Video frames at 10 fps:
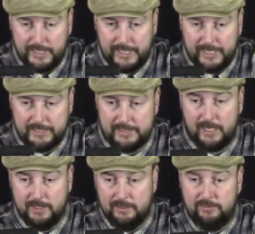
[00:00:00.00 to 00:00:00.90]
And
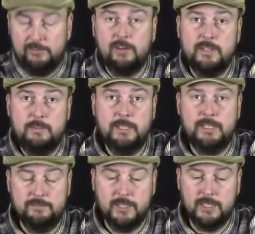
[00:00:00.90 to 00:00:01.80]
this has already been
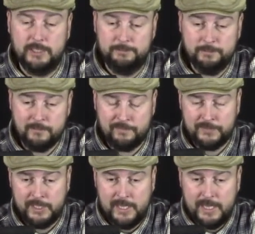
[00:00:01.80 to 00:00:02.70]
converted.
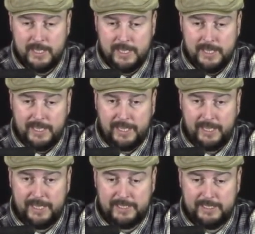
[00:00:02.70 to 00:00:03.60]

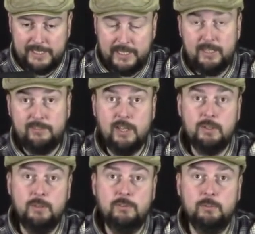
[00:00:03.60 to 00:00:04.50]
And it is now
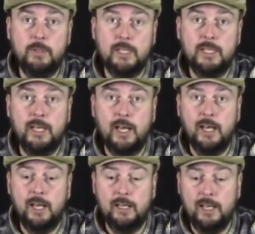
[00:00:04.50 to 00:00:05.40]
usable.
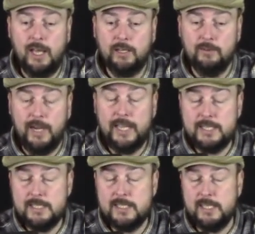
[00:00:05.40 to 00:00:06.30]

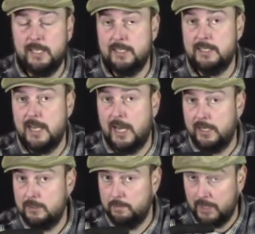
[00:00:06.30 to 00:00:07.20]
Granted, it is not
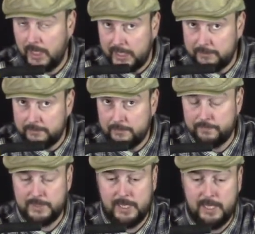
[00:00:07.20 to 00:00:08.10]
as bright
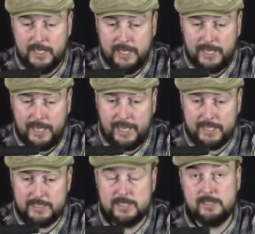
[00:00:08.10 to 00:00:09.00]

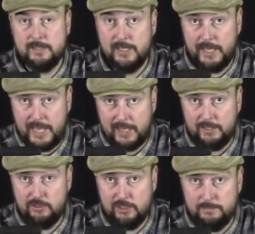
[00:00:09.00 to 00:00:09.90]
as the
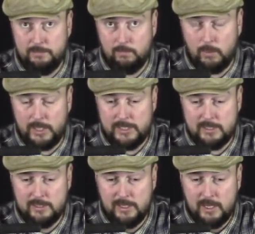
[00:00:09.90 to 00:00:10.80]
halogen was,